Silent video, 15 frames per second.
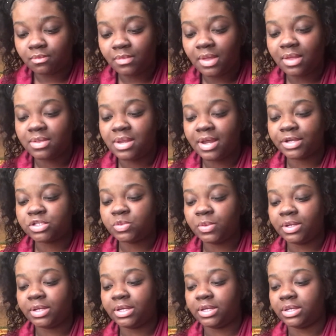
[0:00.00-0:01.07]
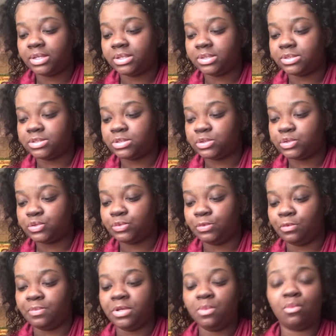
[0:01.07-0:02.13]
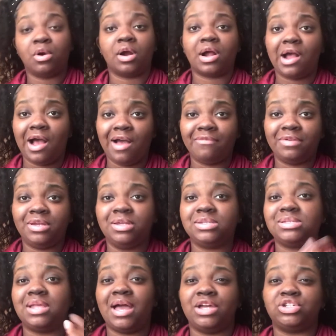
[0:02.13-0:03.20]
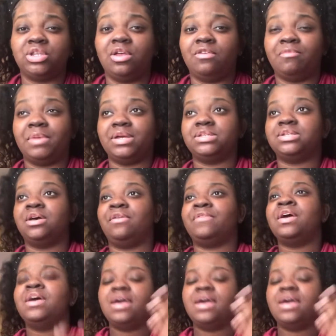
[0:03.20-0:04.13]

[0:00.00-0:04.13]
The next one is to be more confident slash love myself.